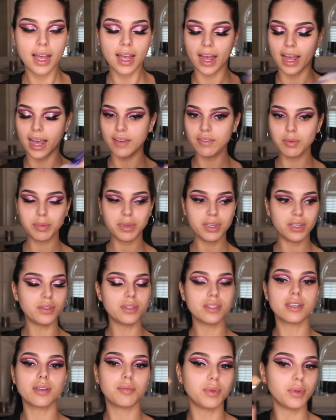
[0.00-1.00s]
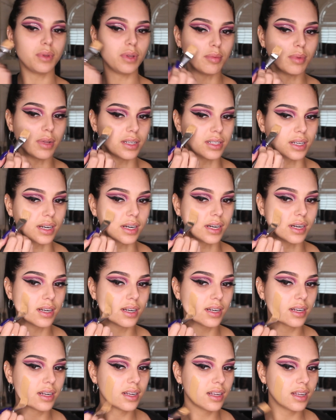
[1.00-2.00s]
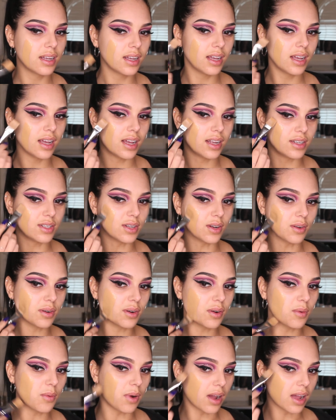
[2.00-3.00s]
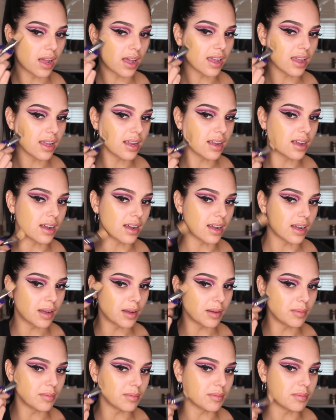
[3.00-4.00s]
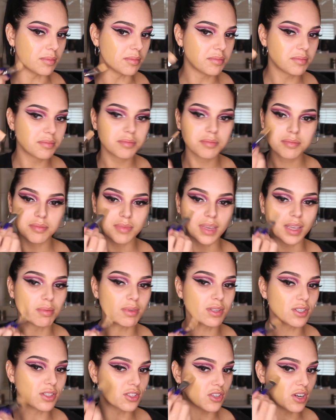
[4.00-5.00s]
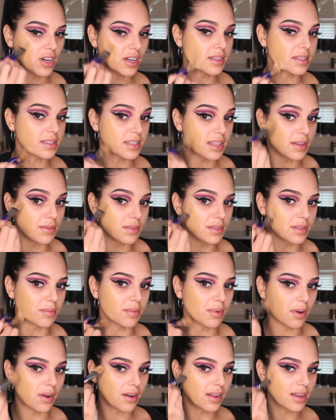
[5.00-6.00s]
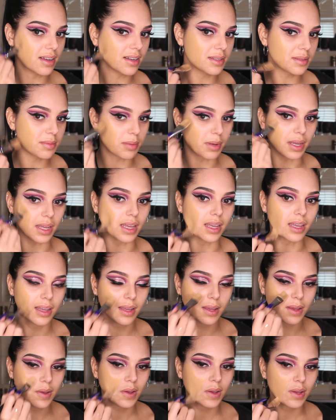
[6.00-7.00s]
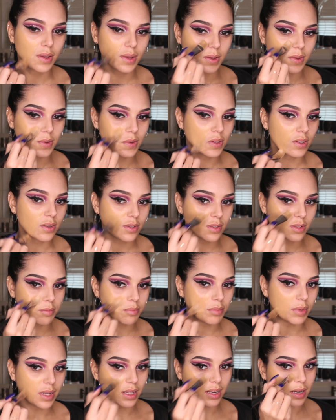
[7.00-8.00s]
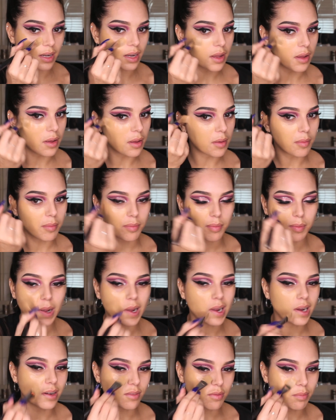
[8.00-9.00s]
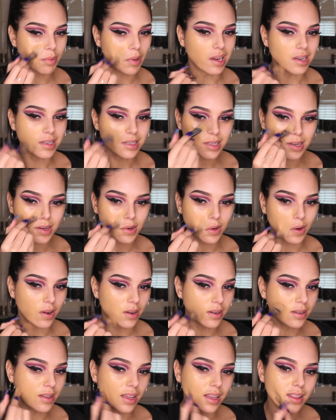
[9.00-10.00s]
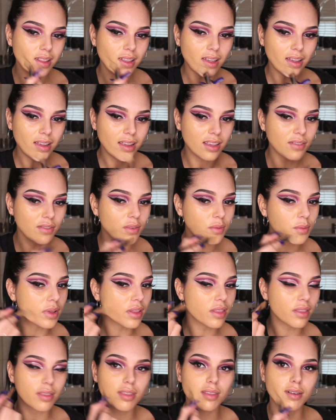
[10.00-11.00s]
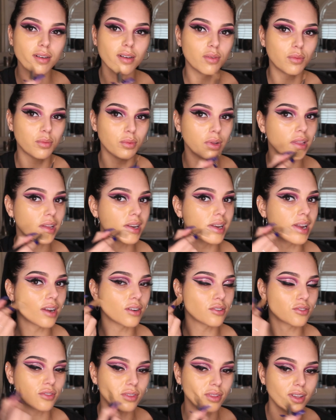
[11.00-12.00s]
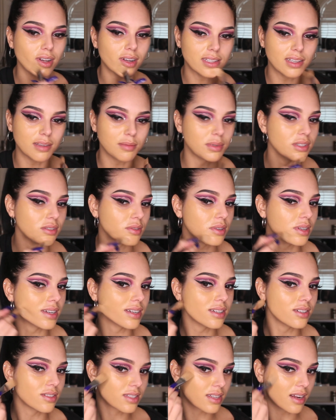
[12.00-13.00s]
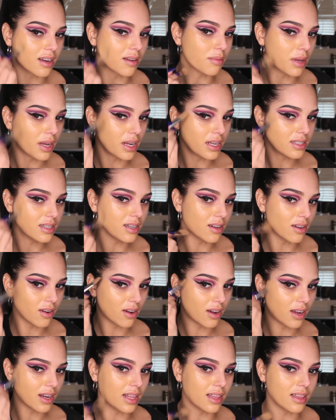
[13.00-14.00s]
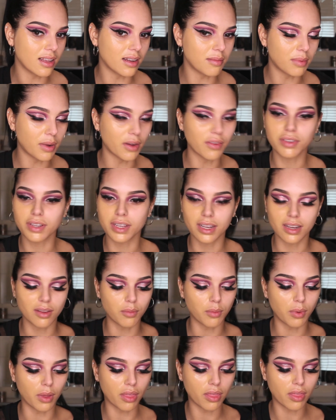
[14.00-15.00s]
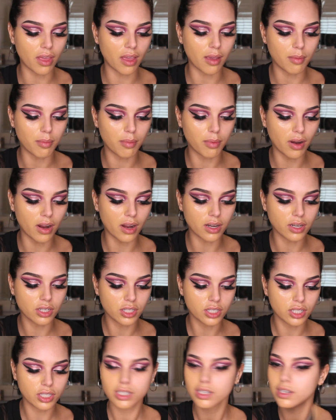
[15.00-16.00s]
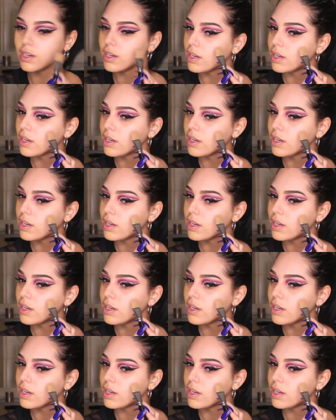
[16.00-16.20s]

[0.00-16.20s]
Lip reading: Haven't been using a beauty blender. Don't know why, maybe just trying to save some product, but been kind of painting it on lately, even with the really natural looks I've been doing, just kind of painting it on and then buffing it in with a brush.